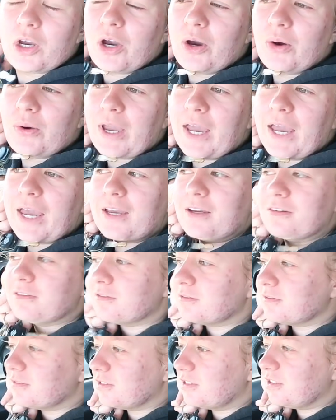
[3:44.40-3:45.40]
Okay,
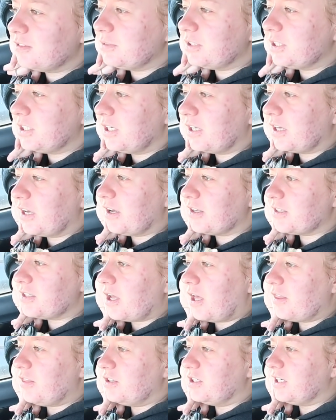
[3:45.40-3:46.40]
I'm sitting
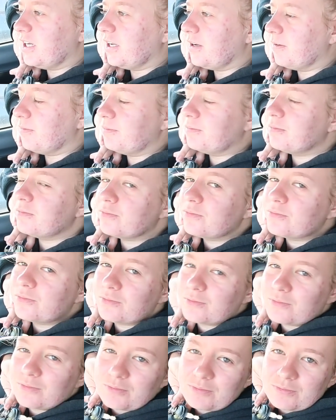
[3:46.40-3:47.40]
outside the gym.
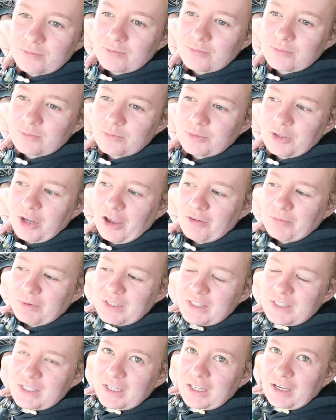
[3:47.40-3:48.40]
I've
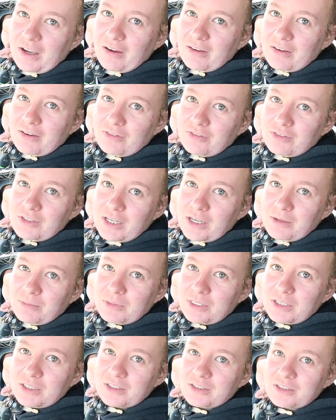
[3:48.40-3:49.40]
been sitting out here for 10
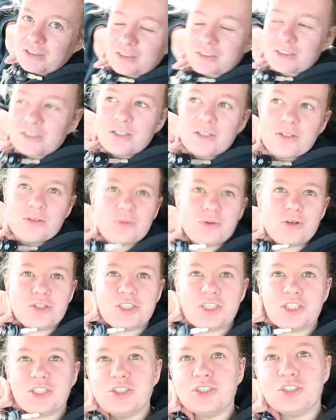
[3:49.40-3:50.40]
minutes
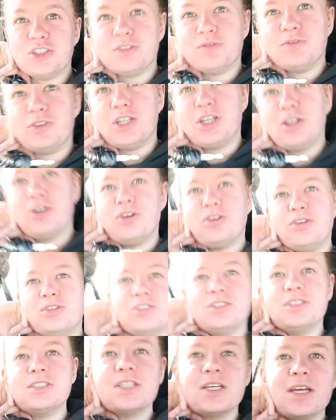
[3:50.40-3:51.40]
watching YouTube
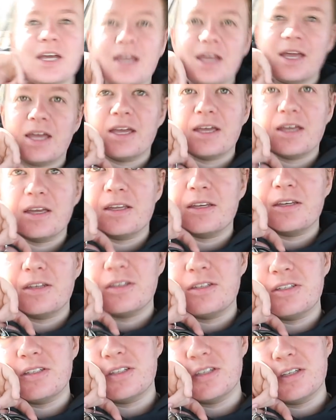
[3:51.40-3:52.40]
videos
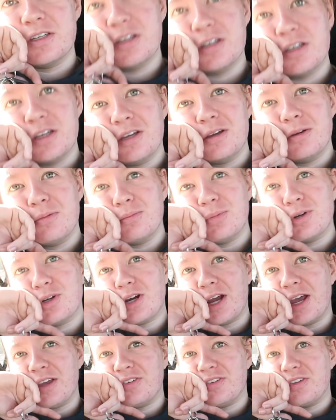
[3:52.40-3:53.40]
and
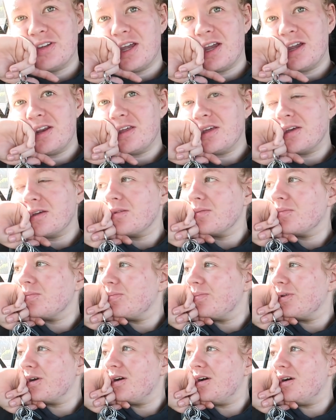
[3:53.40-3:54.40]
procrastinating,
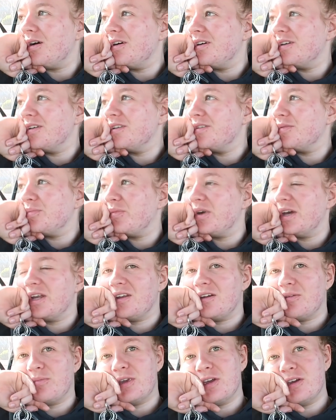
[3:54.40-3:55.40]
because my
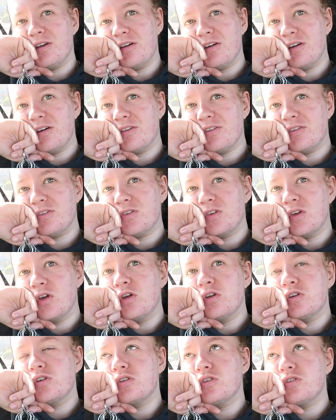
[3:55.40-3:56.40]
tummy hurts
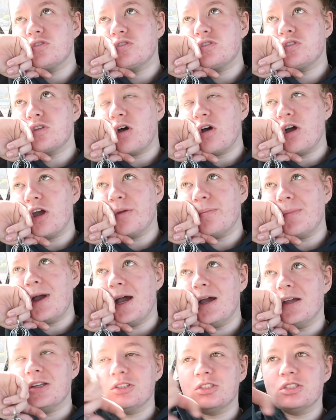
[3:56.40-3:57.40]
so
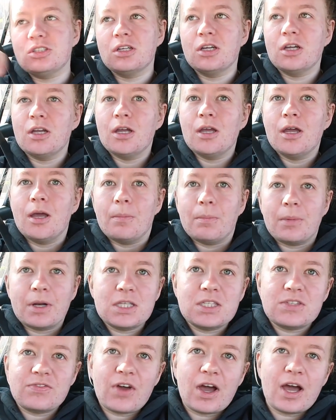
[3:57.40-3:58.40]
much. But
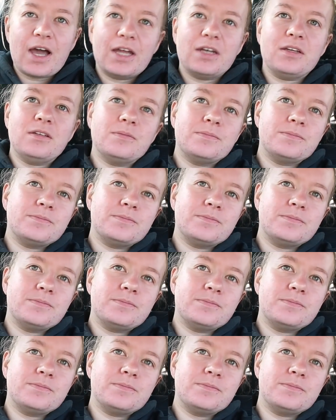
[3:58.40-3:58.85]
it's fine.